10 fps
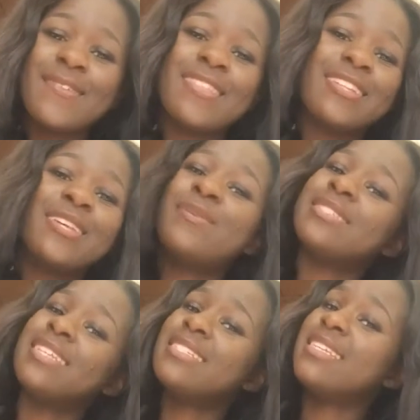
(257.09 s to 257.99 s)
we learned that it
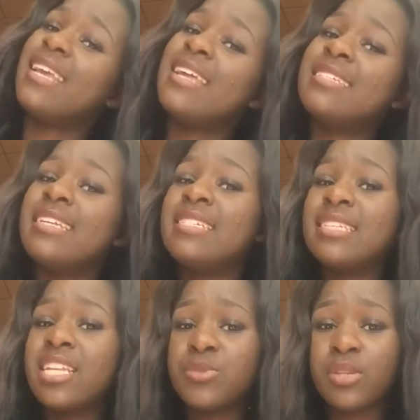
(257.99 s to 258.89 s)
wasn't as
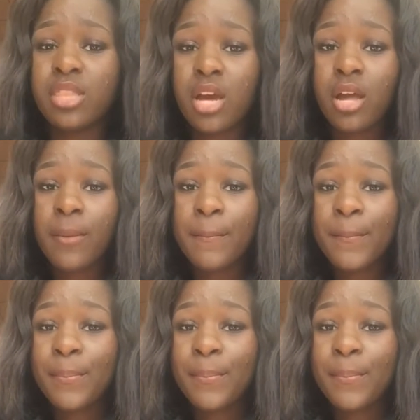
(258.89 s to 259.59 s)
easy as we thought.